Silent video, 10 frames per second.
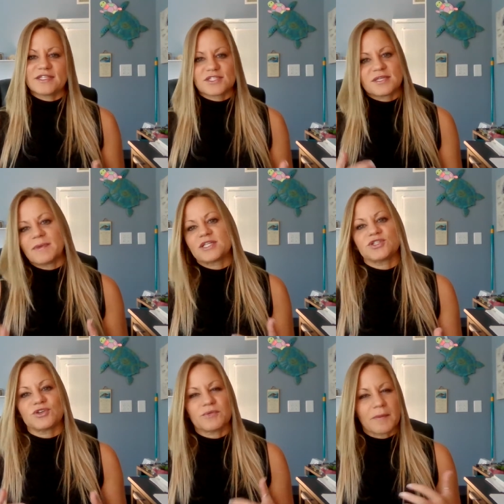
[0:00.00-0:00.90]
just to make sure
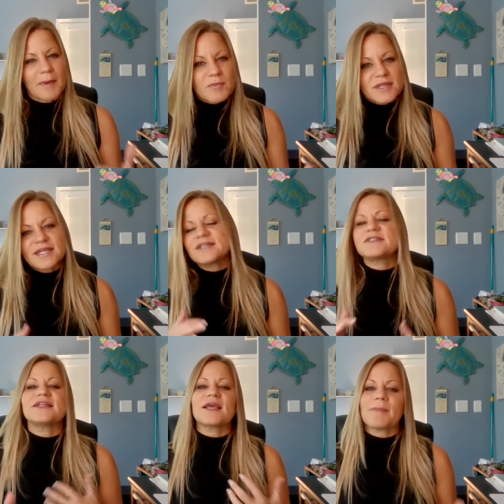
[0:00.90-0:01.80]
you remember things
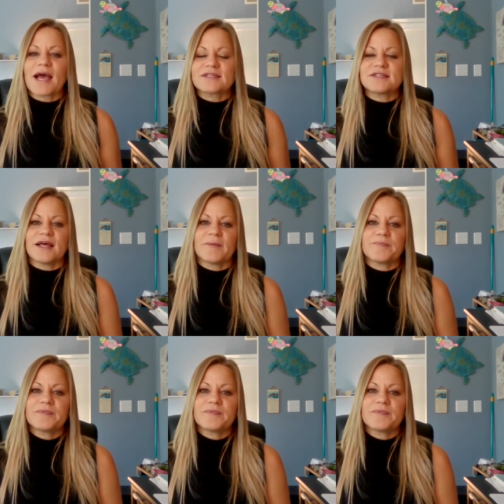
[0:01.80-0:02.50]
and to get back to them.